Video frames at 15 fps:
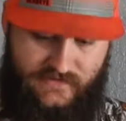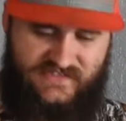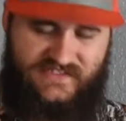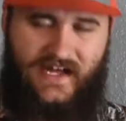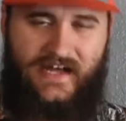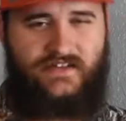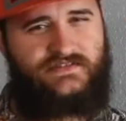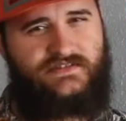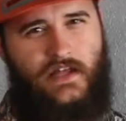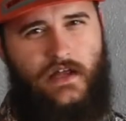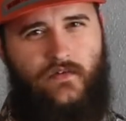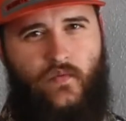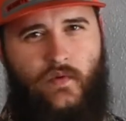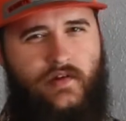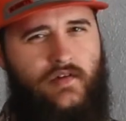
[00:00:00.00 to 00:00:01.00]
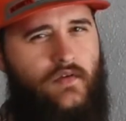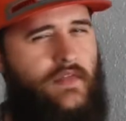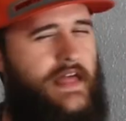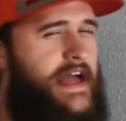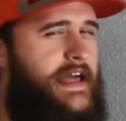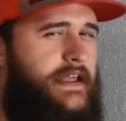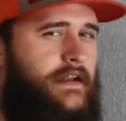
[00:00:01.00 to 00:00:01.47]
style stuff, we do
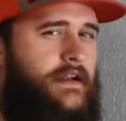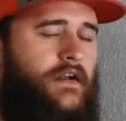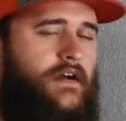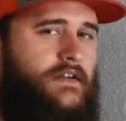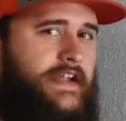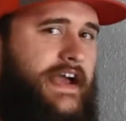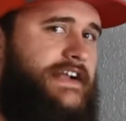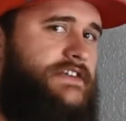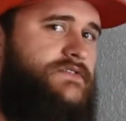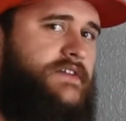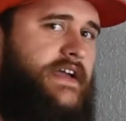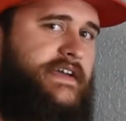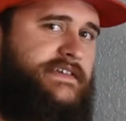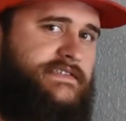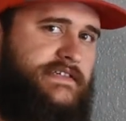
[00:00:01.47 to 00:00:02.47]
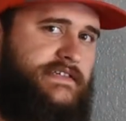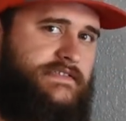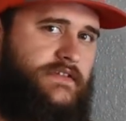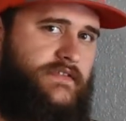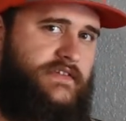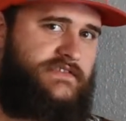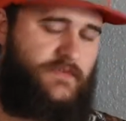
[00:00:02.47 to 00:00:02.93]
that in an all natural casing,
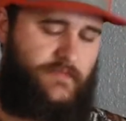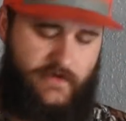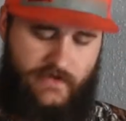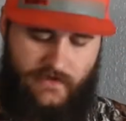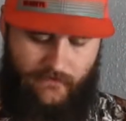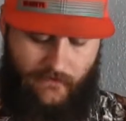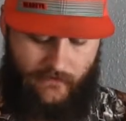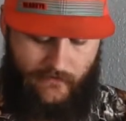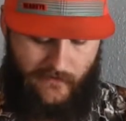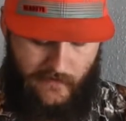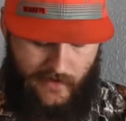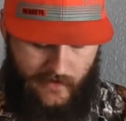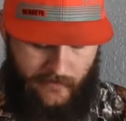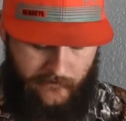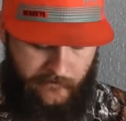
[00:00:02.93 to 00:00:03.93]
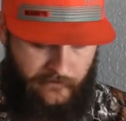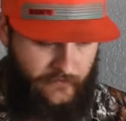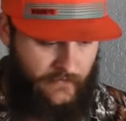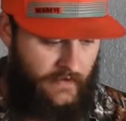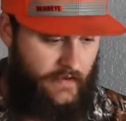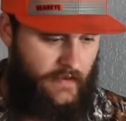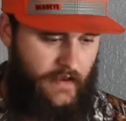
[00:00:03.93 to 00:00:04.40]
so this will be different for me.
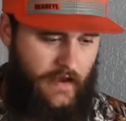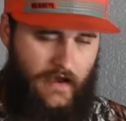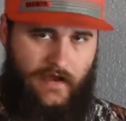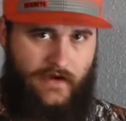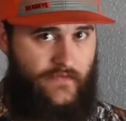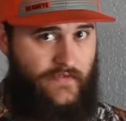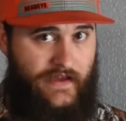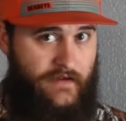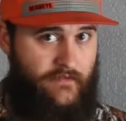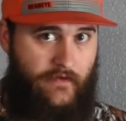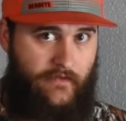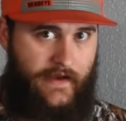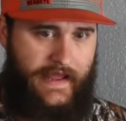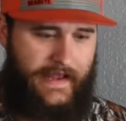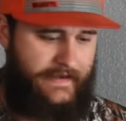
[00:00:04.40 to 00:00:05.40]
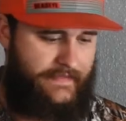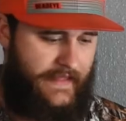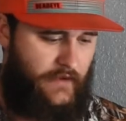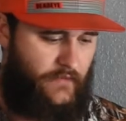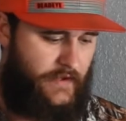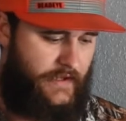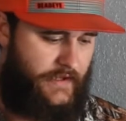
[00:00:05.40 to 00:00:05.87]
I don't think I've ever had it
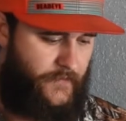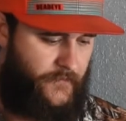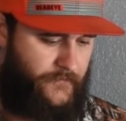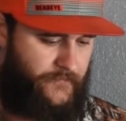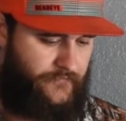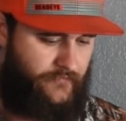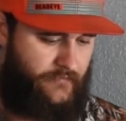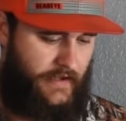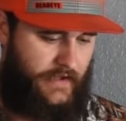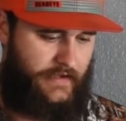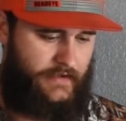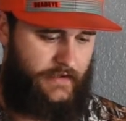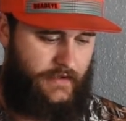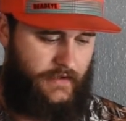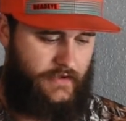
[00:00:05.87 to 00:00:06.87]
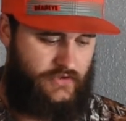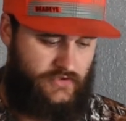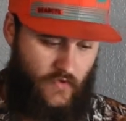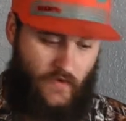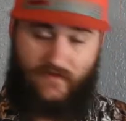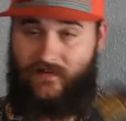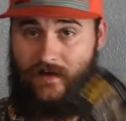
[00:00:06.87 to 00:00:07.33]
that way, but
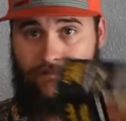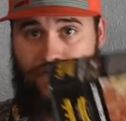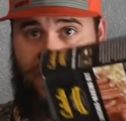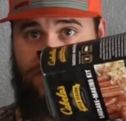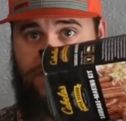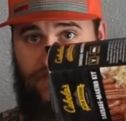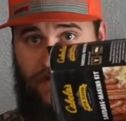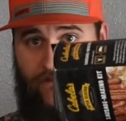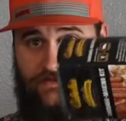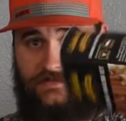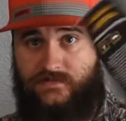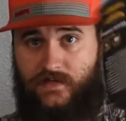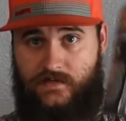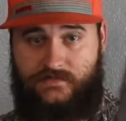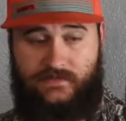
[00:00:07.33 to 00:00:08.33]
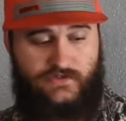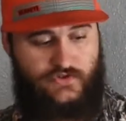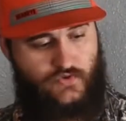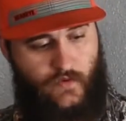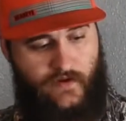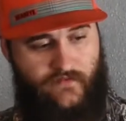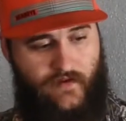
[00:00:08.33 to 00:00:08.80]
25 pounds of breakfast sausage,
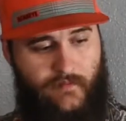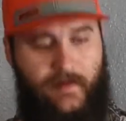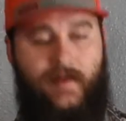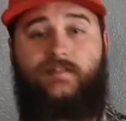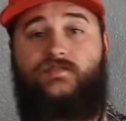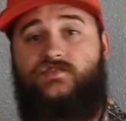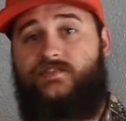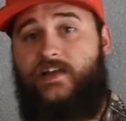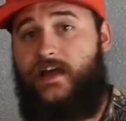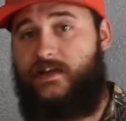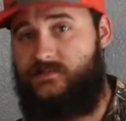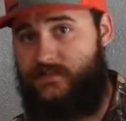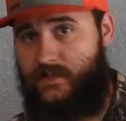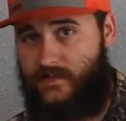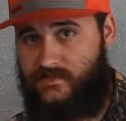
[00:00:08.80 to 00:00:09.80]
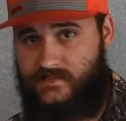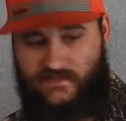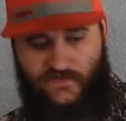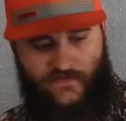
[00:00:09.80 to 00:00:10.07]
25 pounds of snack sticks, that's